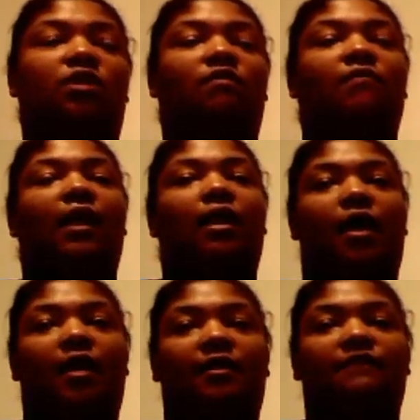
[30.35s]
of my
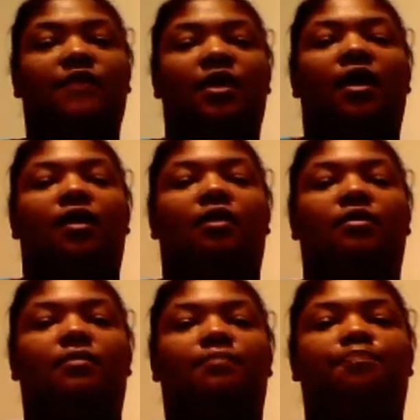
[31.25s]
life. Um,